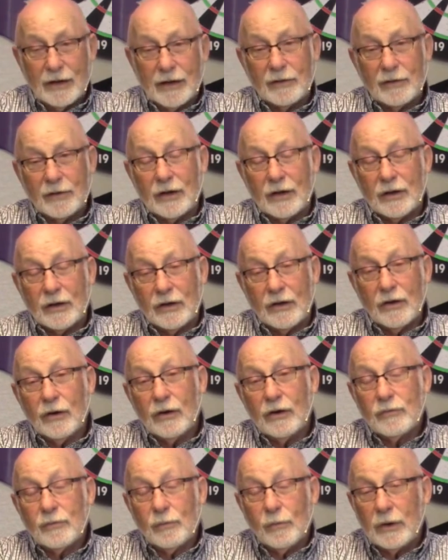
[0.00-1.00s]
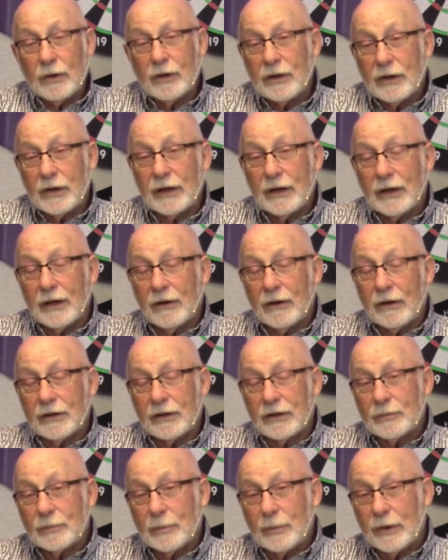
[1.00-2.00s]
encourage one thing here at
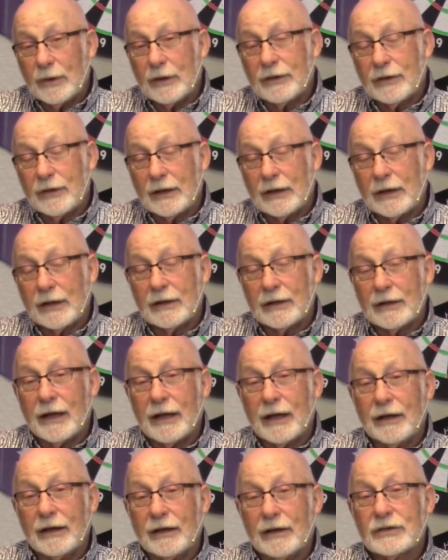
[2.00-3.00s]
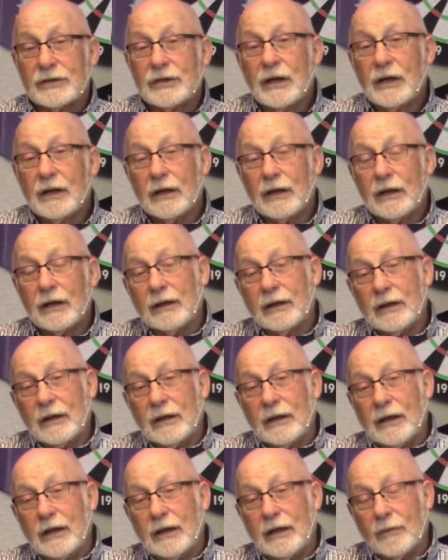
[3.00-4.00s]
this point, I think, and that is that
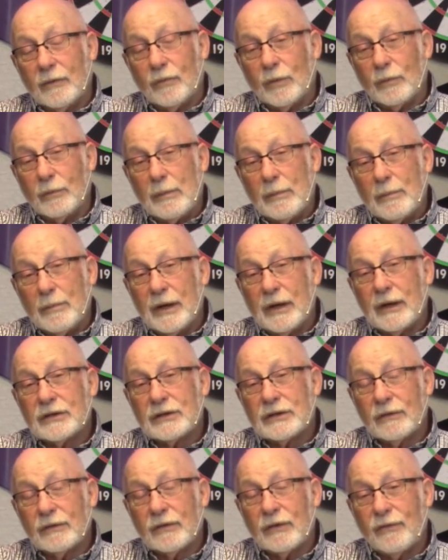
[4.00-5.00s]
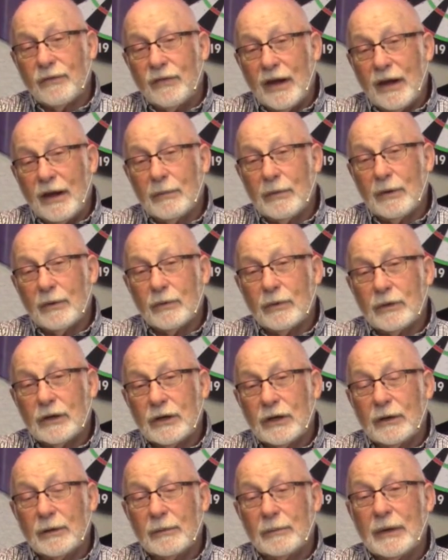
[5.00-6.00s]
it would be best if the family would
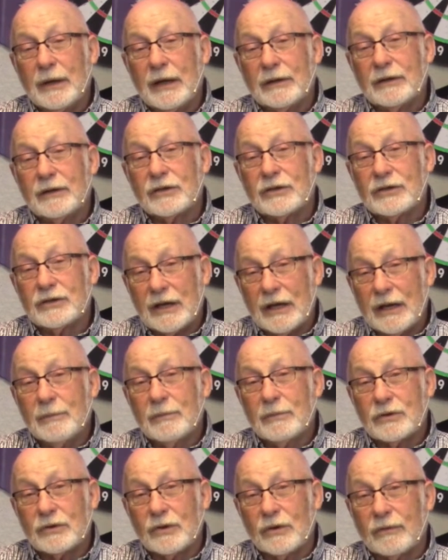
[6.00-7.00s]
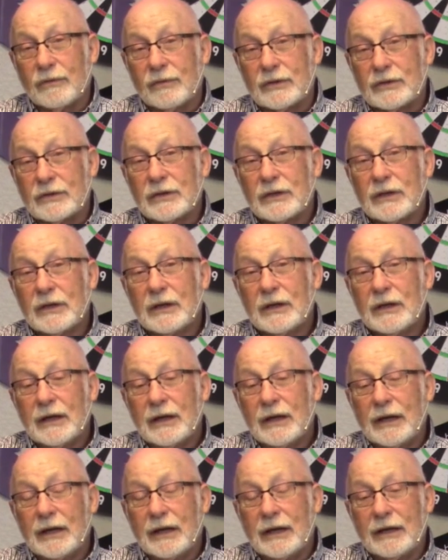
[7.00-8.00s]
come at the same service
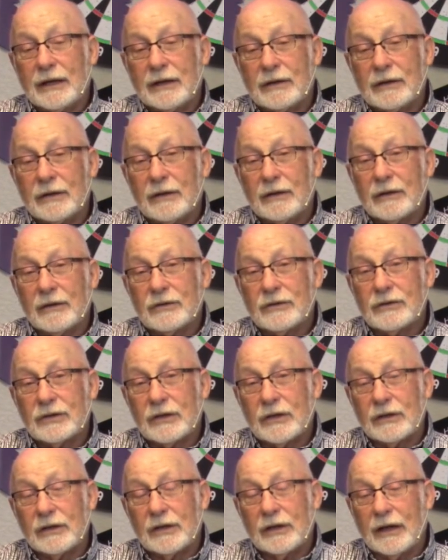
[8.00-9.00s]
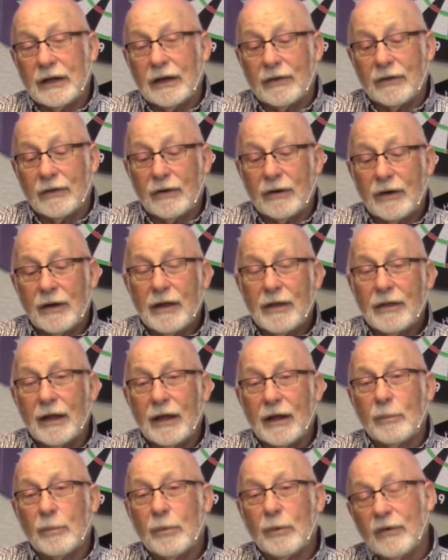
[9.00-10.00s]
and sit together.
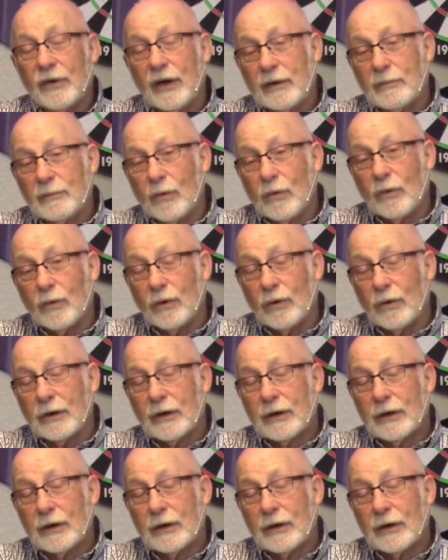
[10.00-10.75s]
That'll provide more